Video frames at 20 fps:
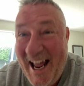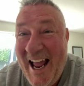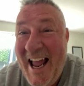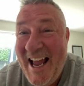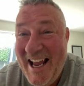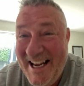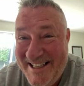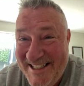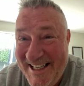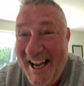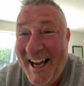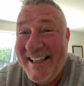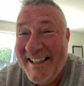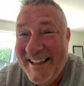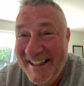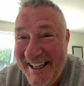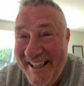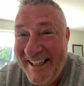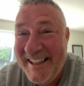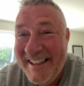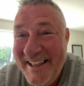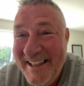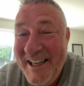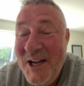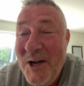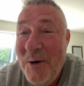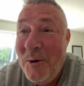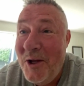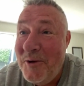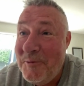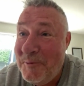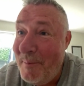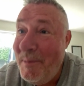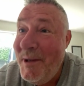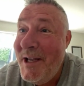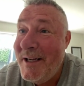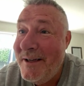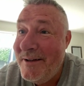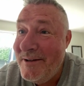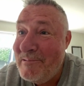Exactly. Well, it's
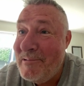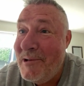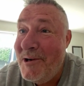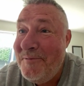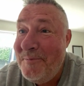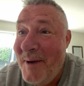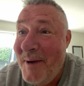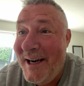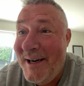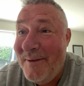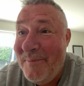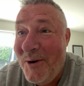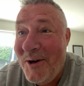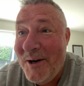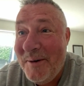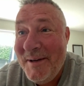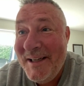probably a good roof, mate. It might have